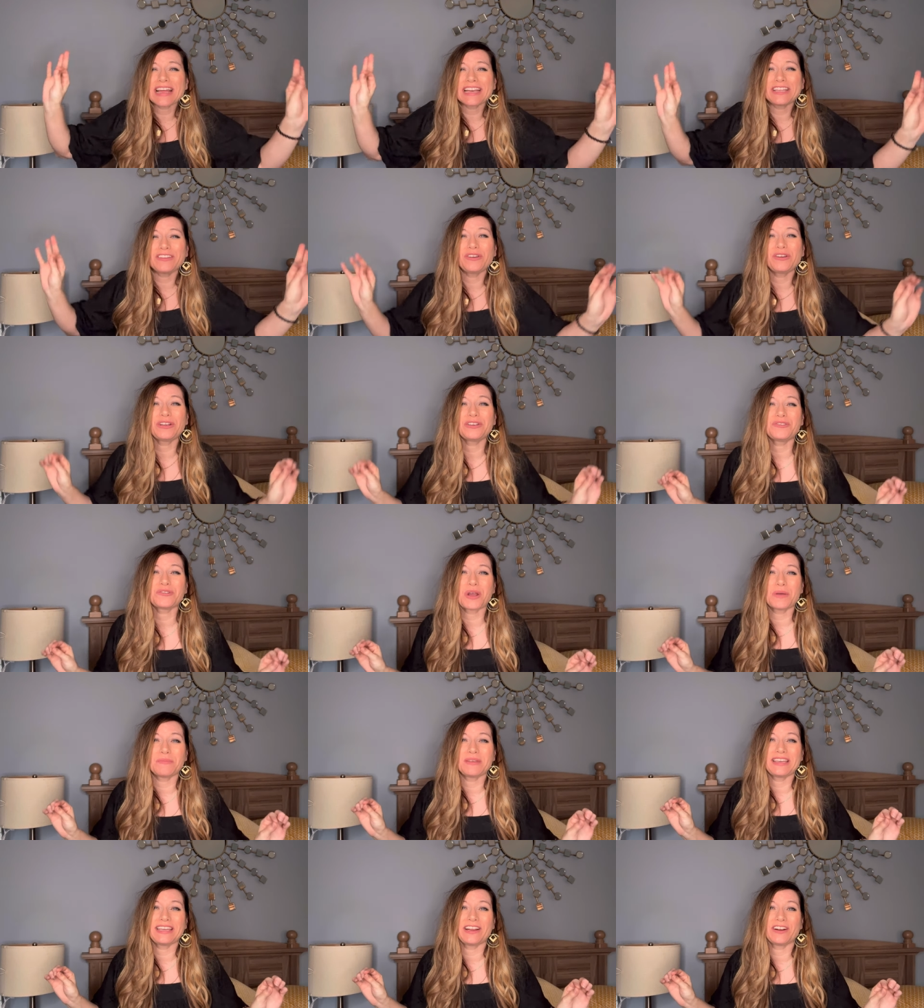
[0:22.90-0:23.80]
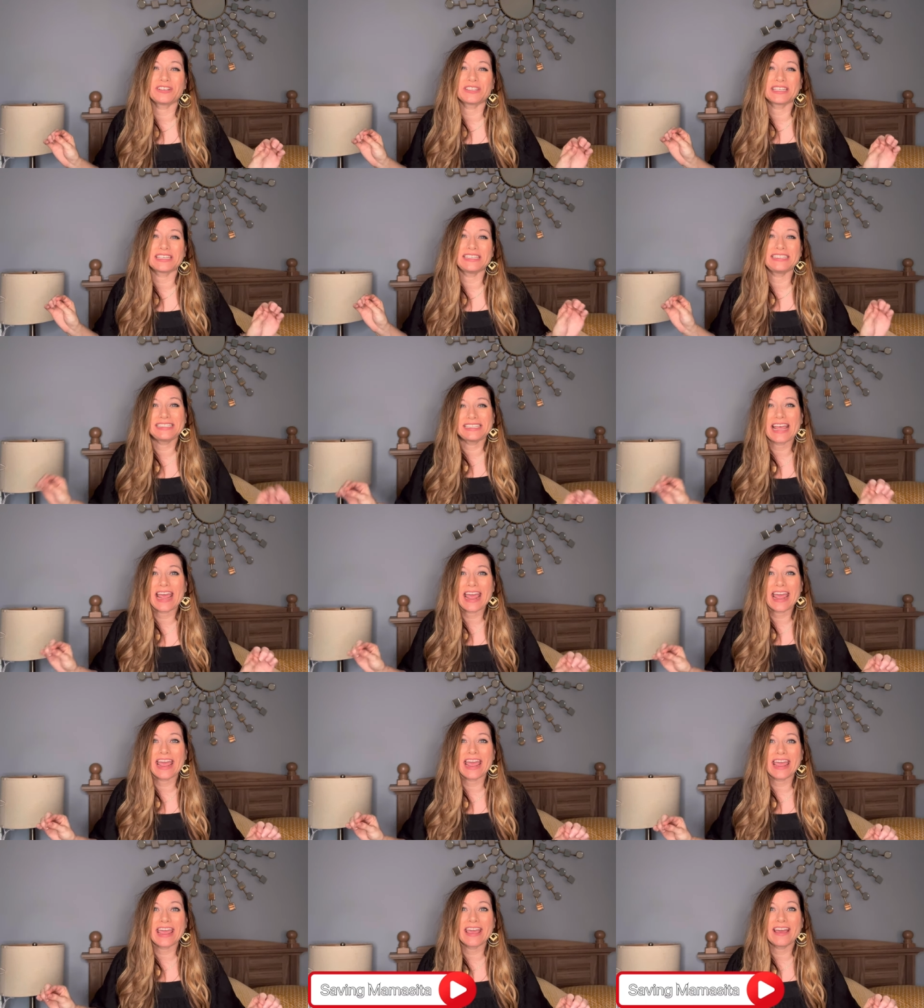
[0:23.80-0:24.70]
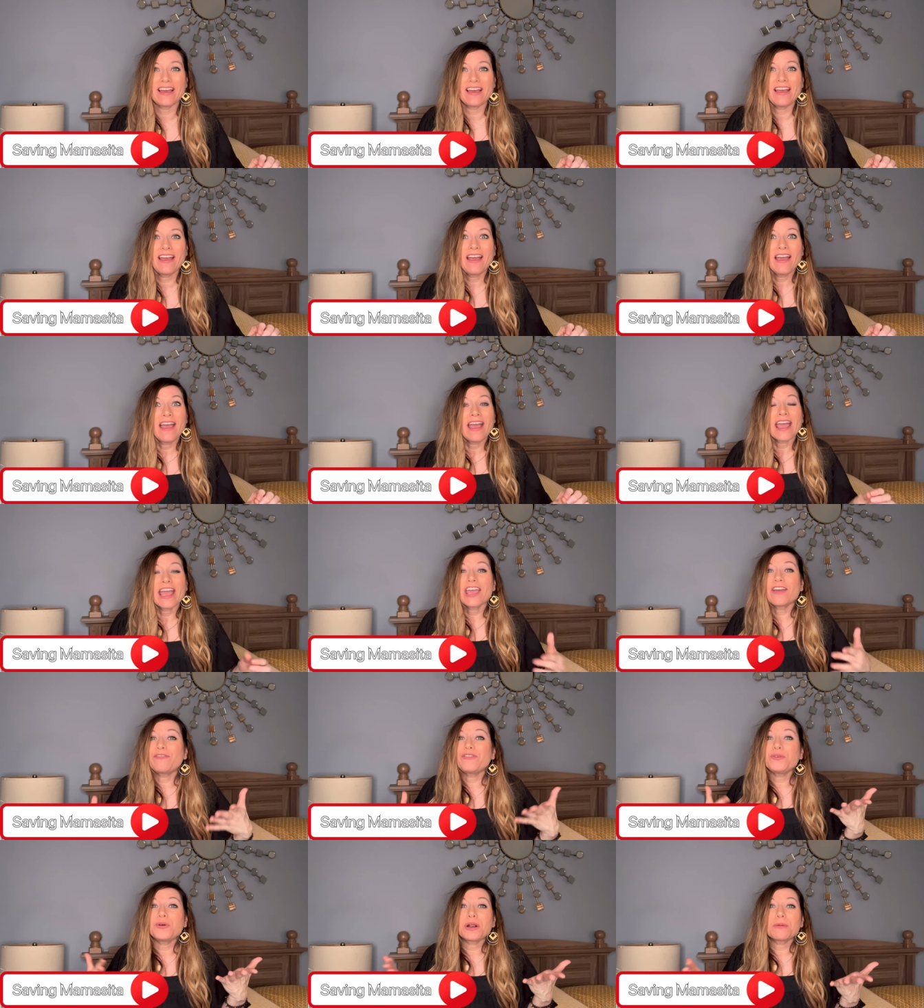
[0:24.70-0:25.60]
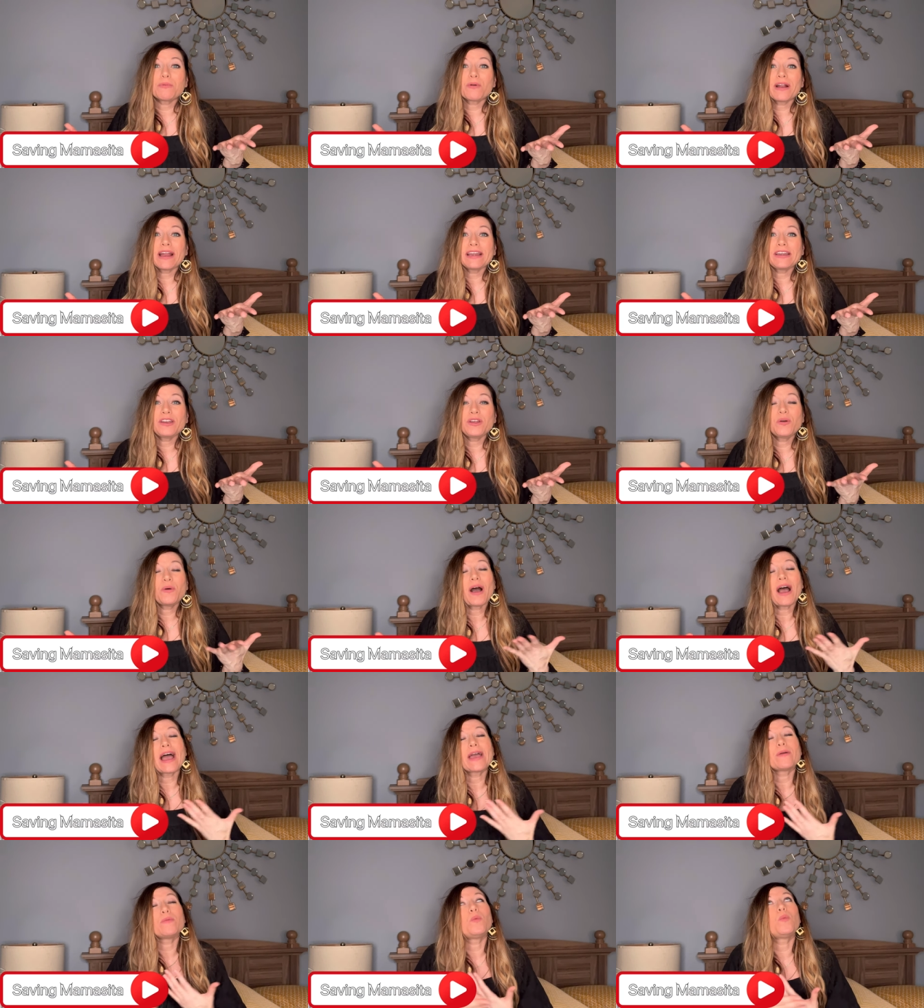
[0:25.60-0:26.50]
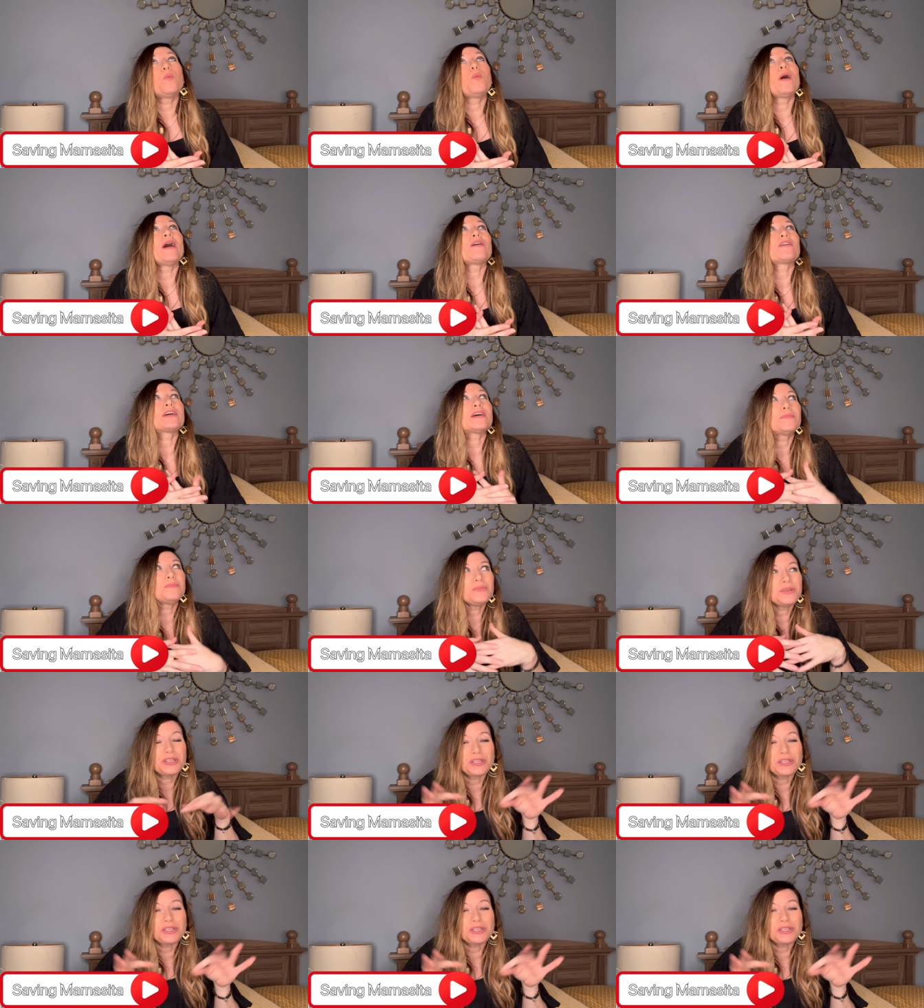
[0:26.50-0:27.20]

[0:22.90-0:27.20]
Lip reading: You could join me here today. If you are brand new, I welcome